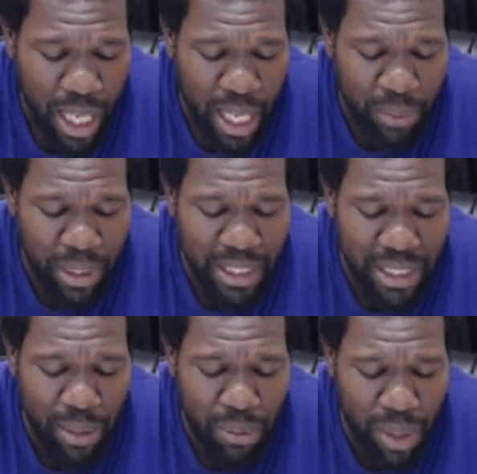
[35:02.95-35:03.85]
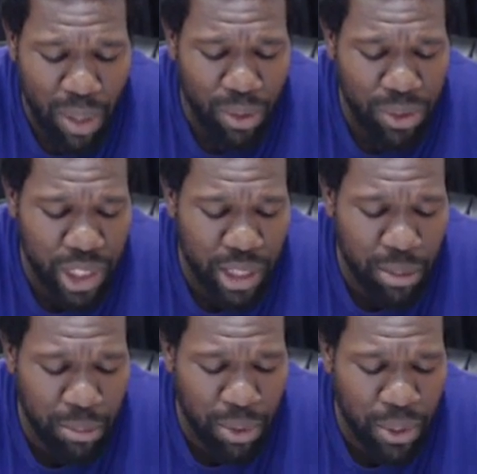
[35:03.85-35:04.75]
And when as they rose in the
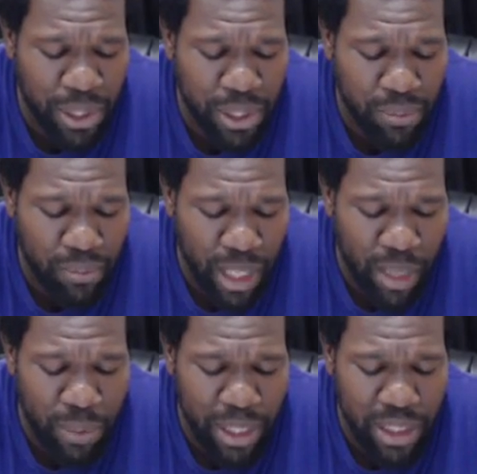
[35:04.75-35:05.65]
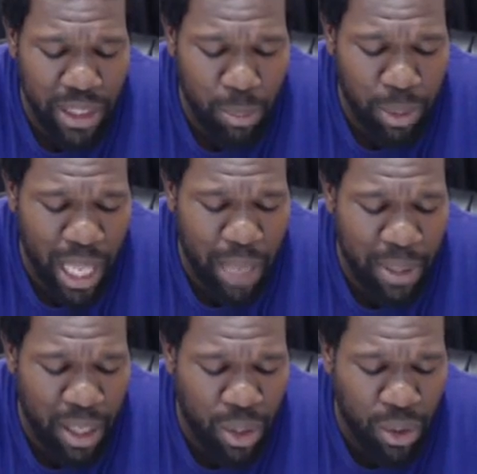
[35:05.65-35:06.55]
morning and went into the plain,
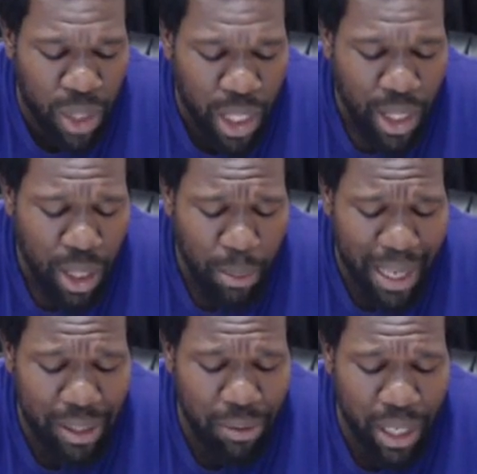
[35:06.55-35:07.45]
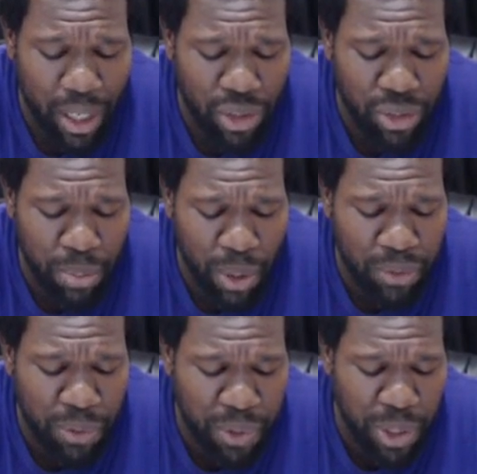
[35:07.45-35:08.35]
behold, a mighty great host,
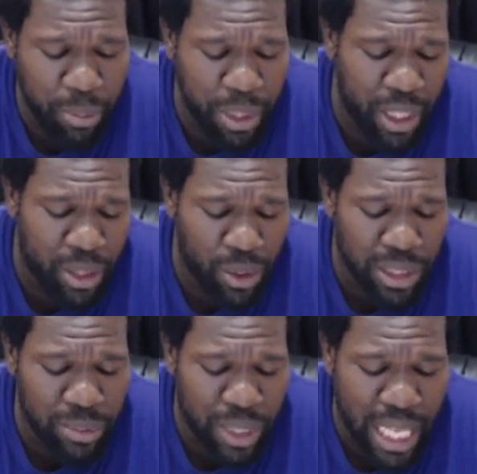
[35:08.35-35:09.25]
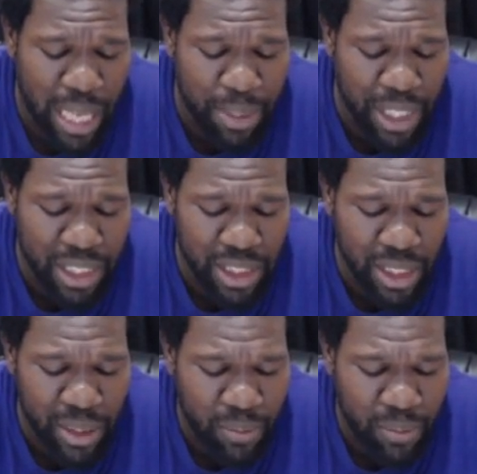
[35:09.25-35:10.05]
both of footmen and horsemen, came against them.